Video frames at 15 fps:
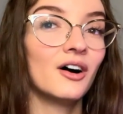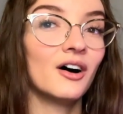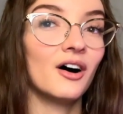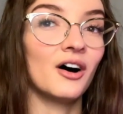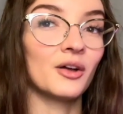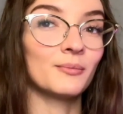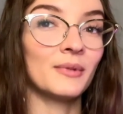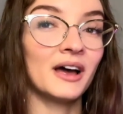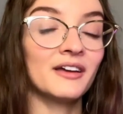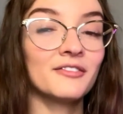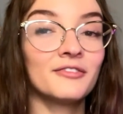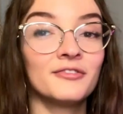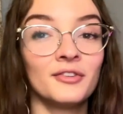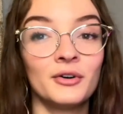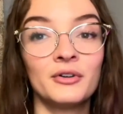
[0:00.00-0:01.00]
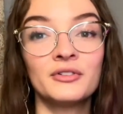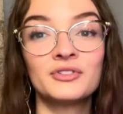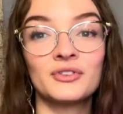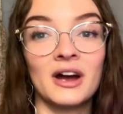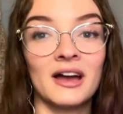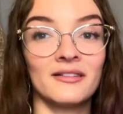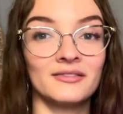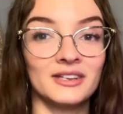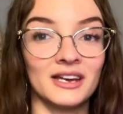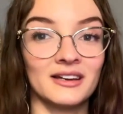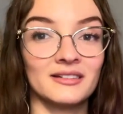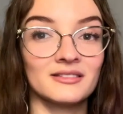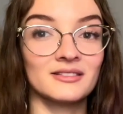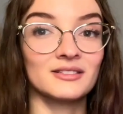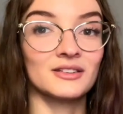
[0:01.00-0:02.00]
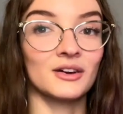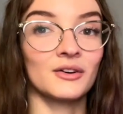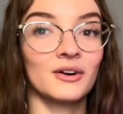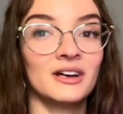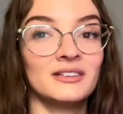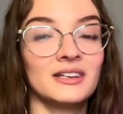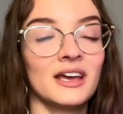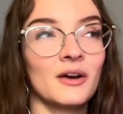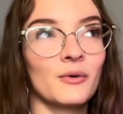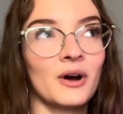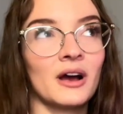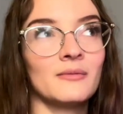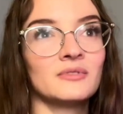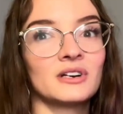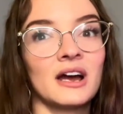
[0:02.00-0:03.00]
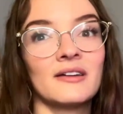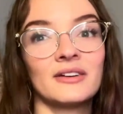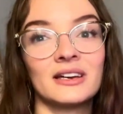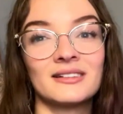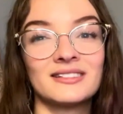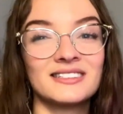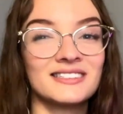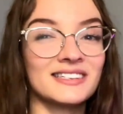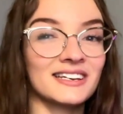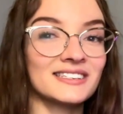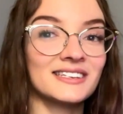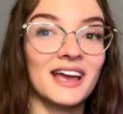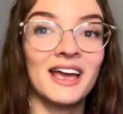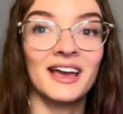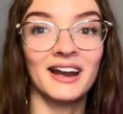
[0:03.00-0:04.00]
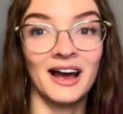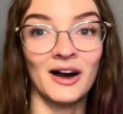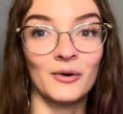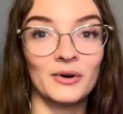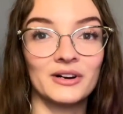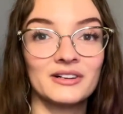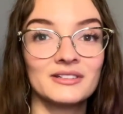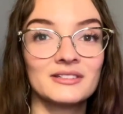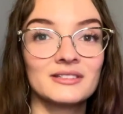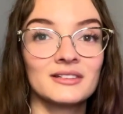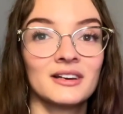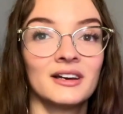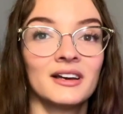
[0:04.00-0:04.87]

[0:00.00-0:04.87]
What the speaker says: On my full drive days, so a day where I'm driving 6 to 8 hours,